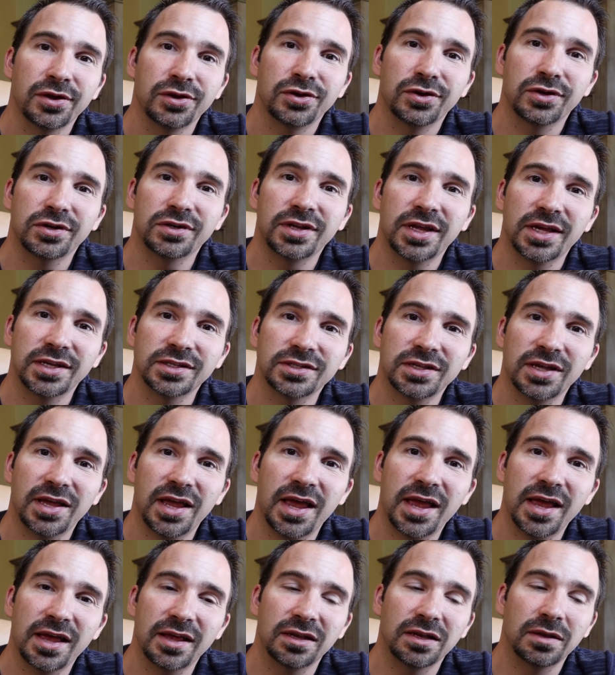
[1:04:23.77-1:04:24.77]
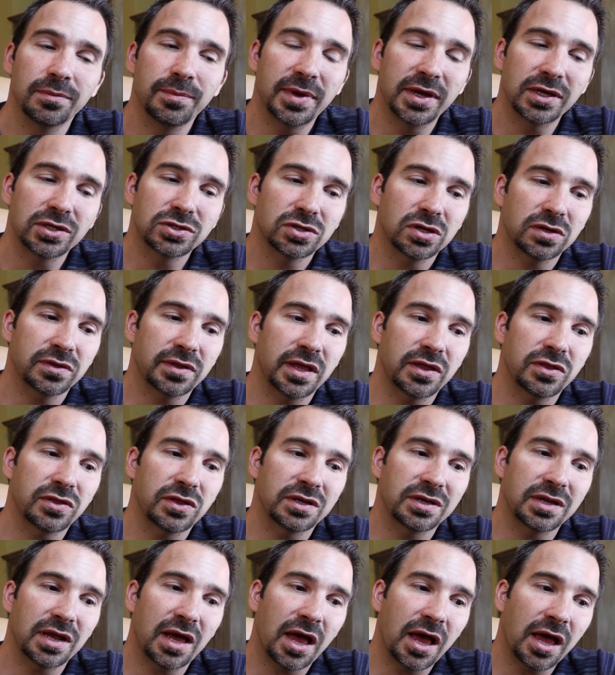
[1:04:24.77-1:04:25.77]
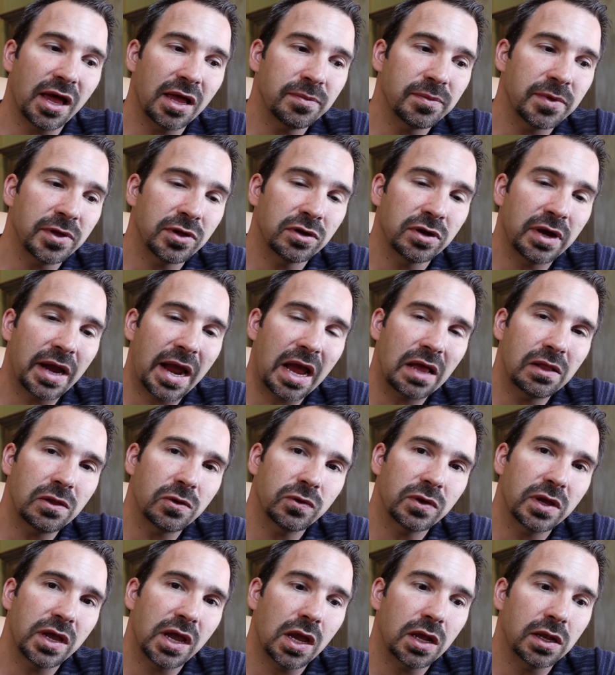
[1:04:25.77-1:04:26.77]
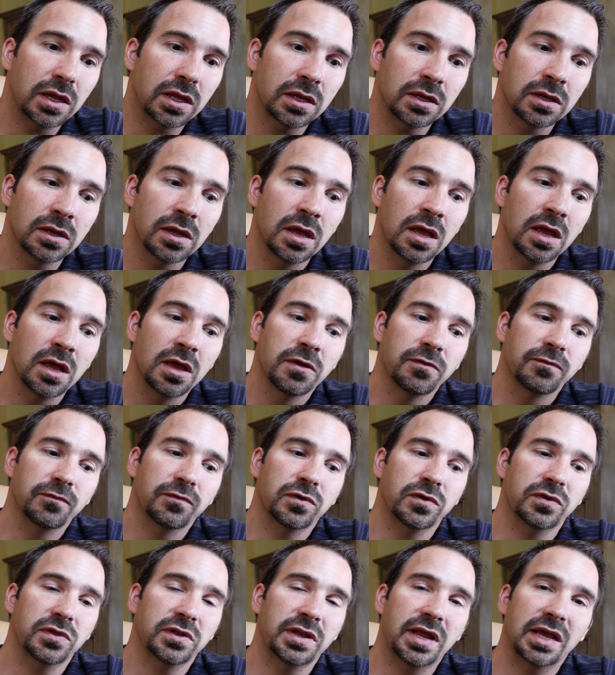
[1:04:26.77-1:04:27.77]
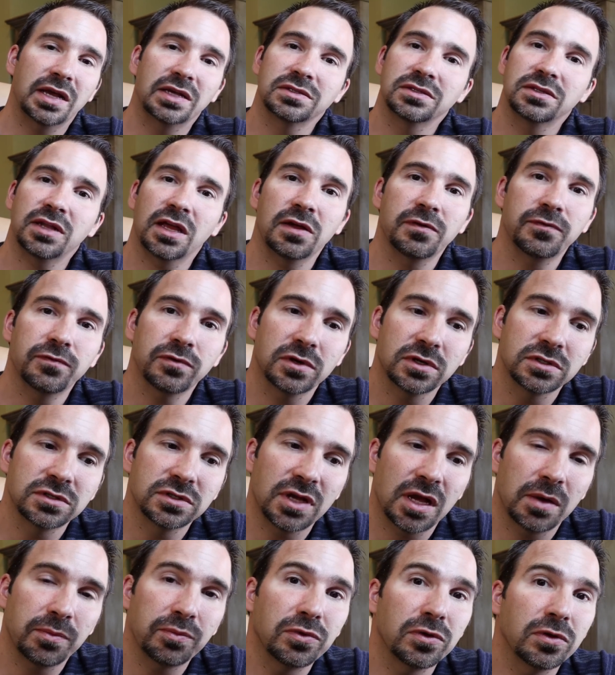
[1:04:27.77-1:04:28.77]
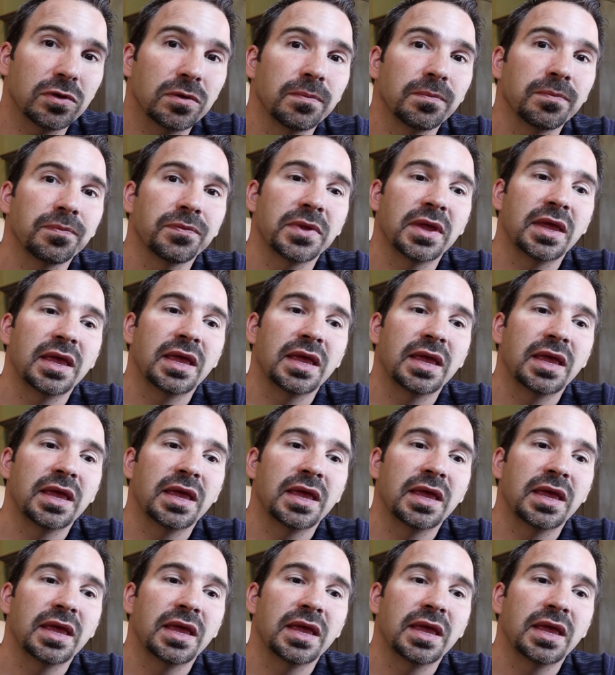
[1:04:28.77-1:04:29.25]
your days ahead to make sure that the time that you're allocating for the next day, for example,